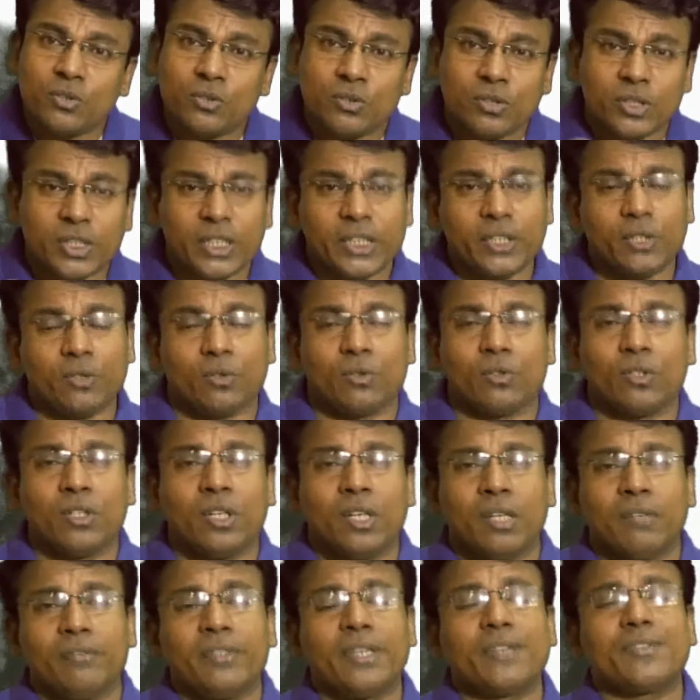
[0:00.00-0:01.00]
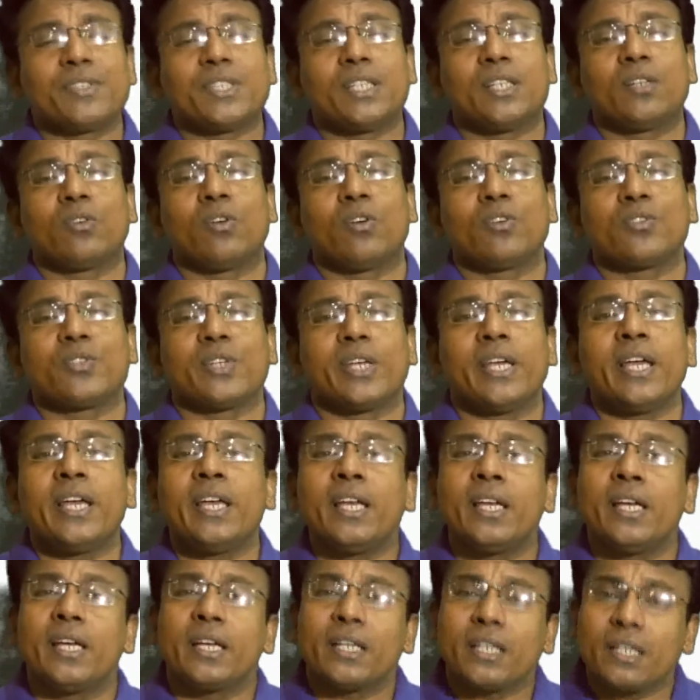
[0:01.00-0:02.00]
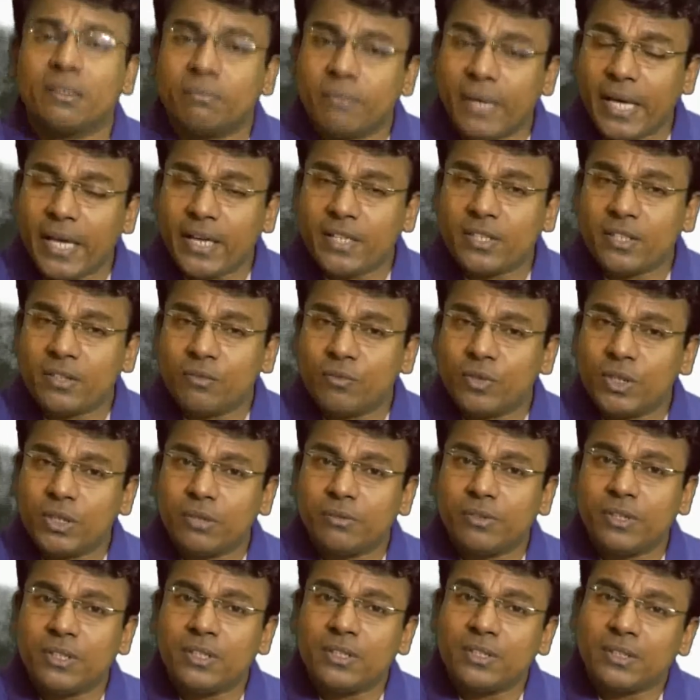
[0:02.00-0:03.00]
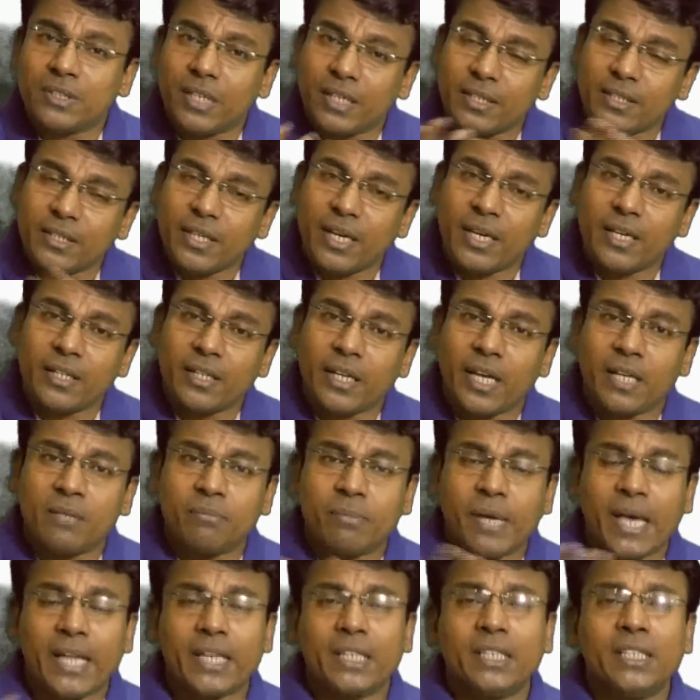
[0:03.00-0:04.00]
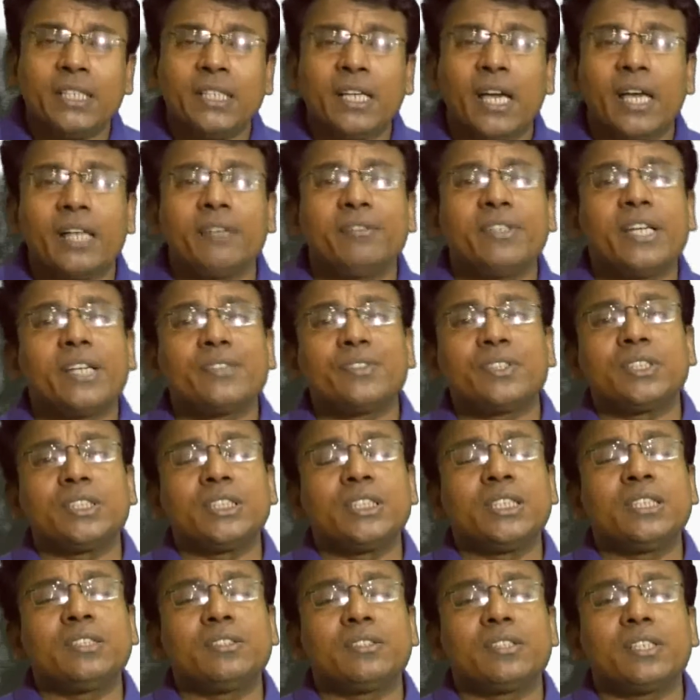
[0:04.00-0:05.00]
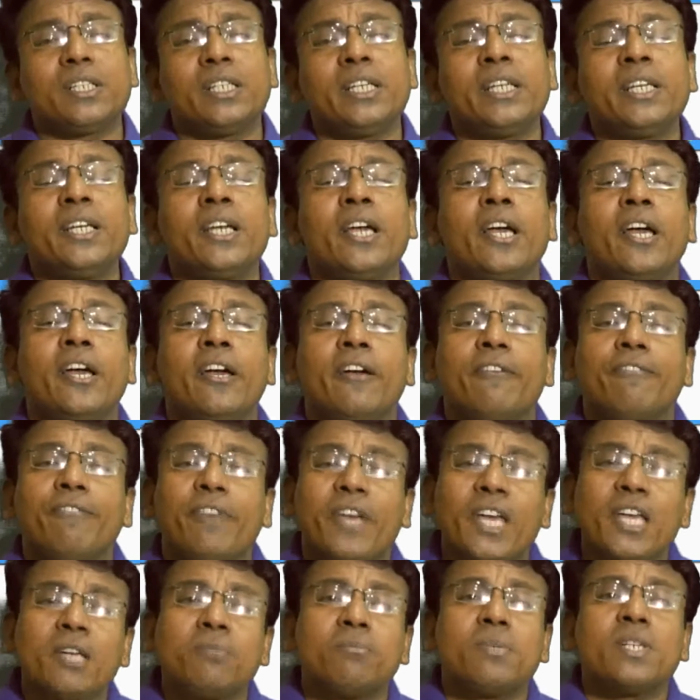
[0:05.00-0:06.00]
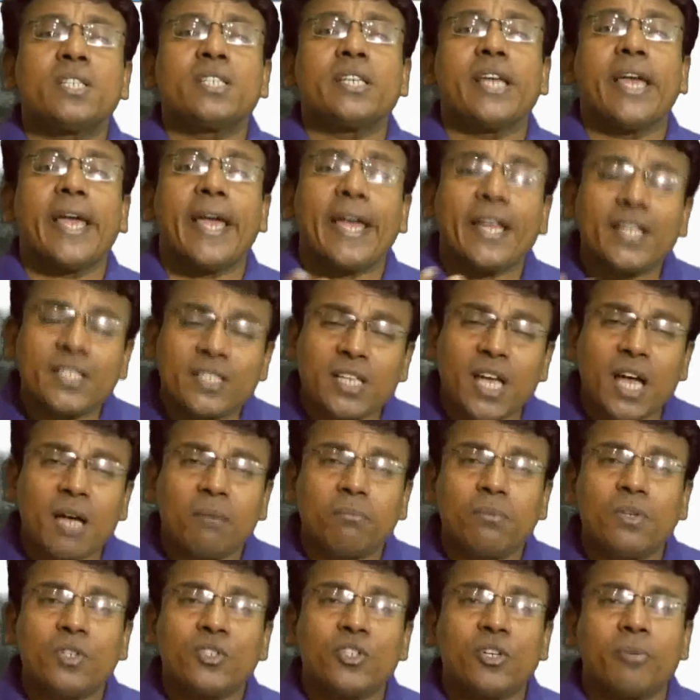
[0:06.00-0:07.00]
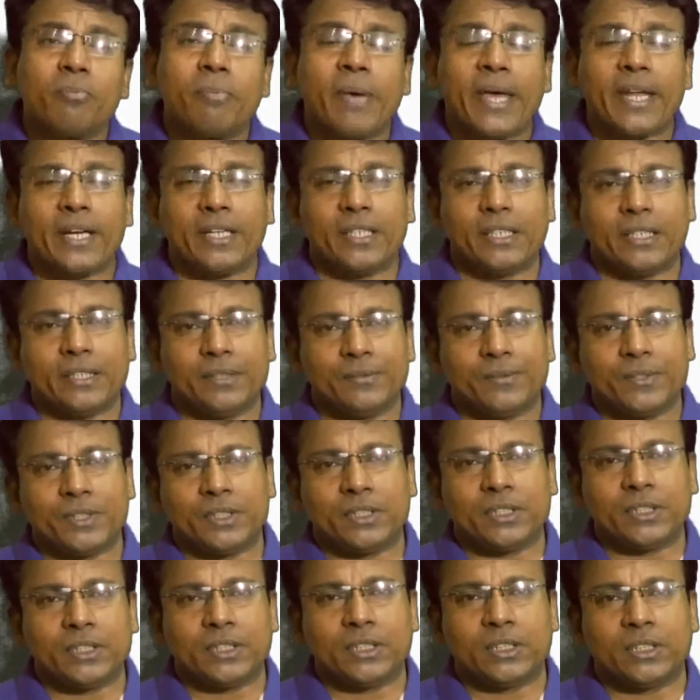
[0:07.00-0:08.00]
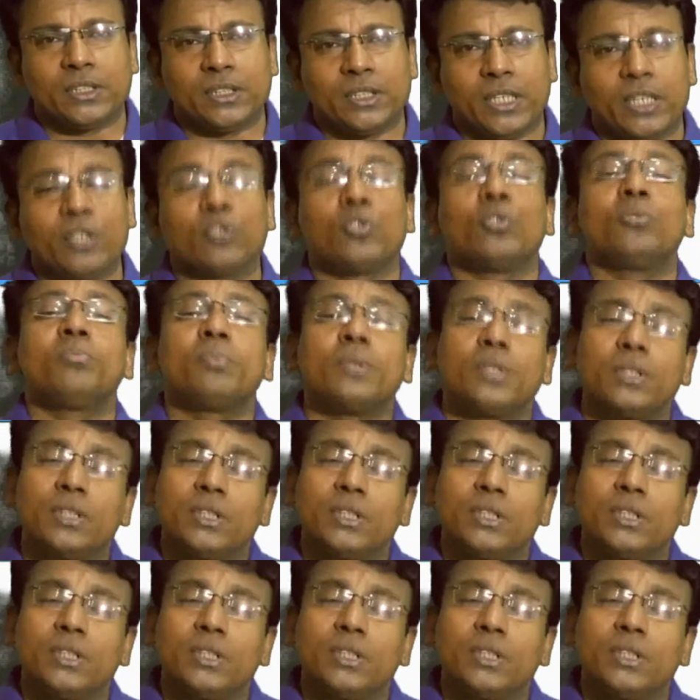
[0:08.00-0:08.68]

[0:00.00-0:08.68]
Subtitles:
to ridicule. We have seen also a comparison between satire and parody, and we have seen 3 famous examples of parody. I hope